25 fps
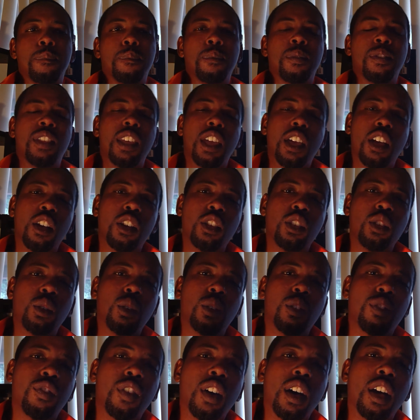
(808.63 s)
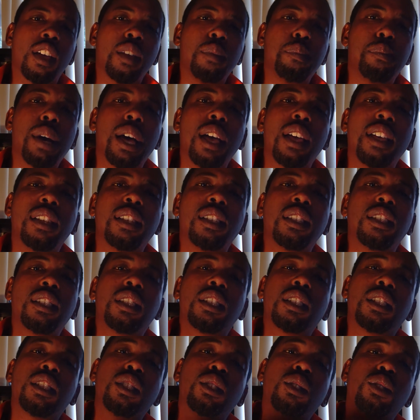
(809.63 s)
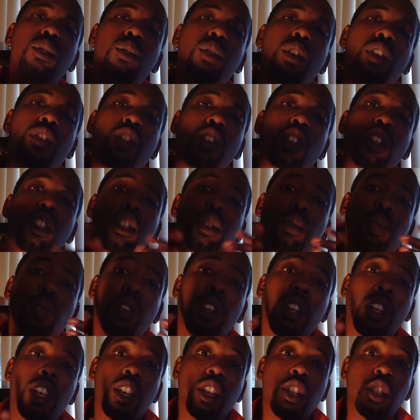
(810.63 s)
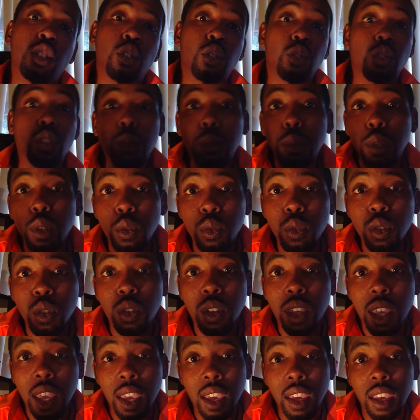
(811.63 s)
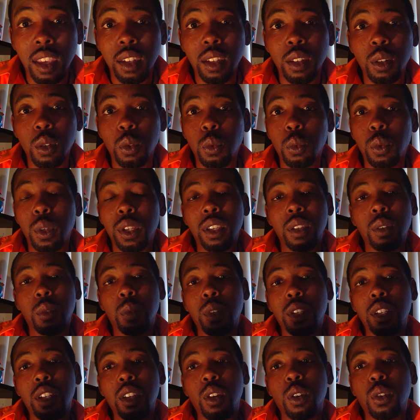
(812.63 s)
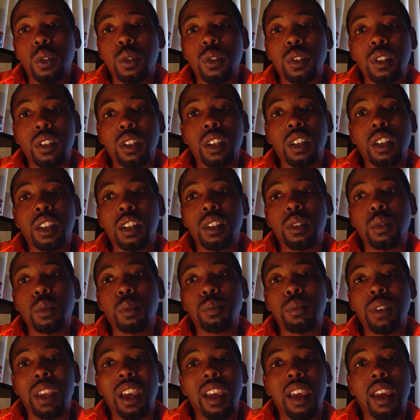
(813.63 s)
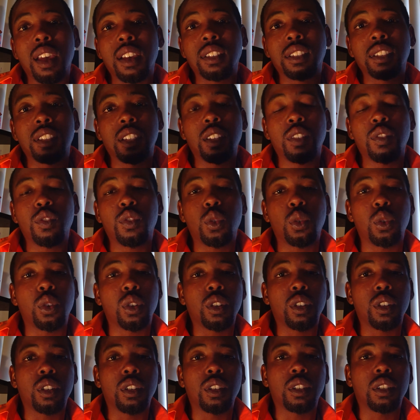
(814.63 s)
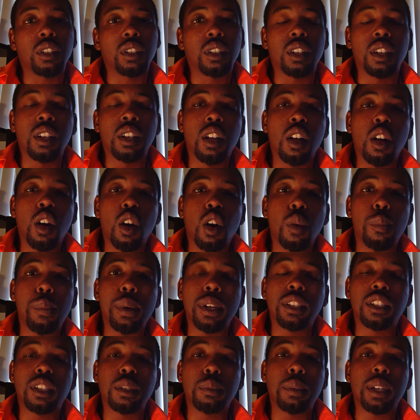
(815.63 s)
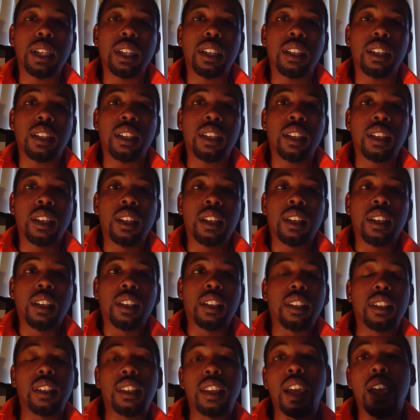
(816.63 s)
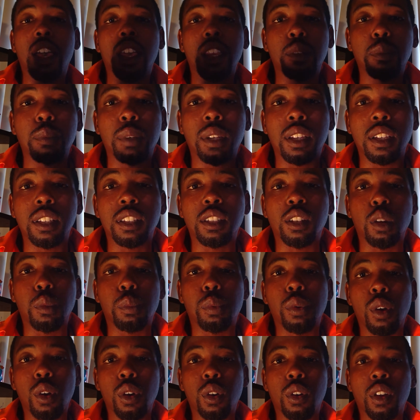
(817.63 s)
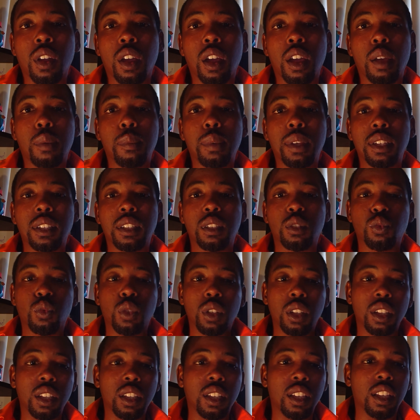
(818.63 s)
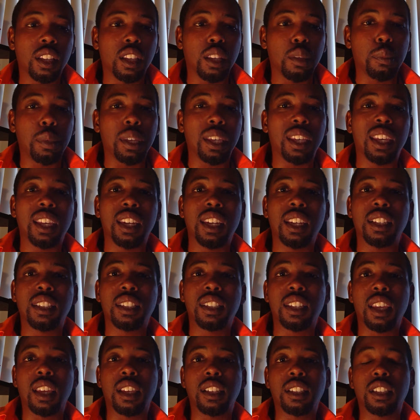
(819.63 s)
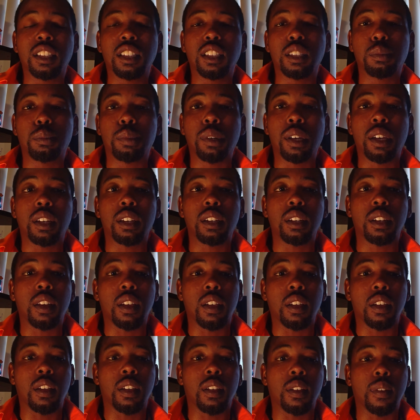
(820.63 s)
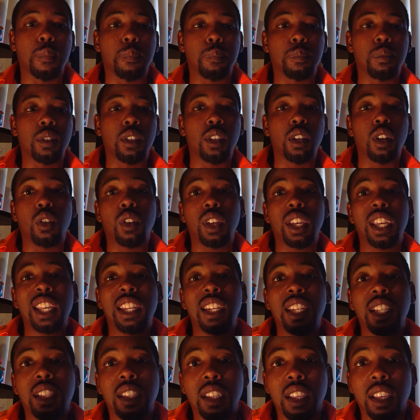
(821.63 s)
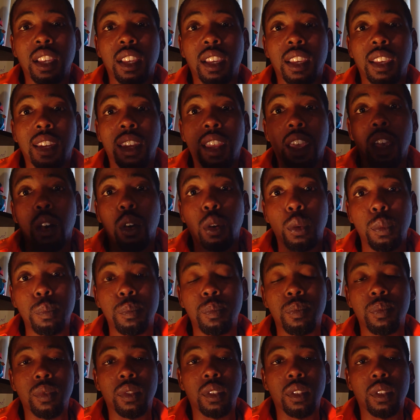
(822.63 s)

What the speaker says: There you'll find buttons to, if you just want to contribute, you can. We don't, we're not asking for a bunch of money yet, because our program is really in the beginning stages, but anything can help.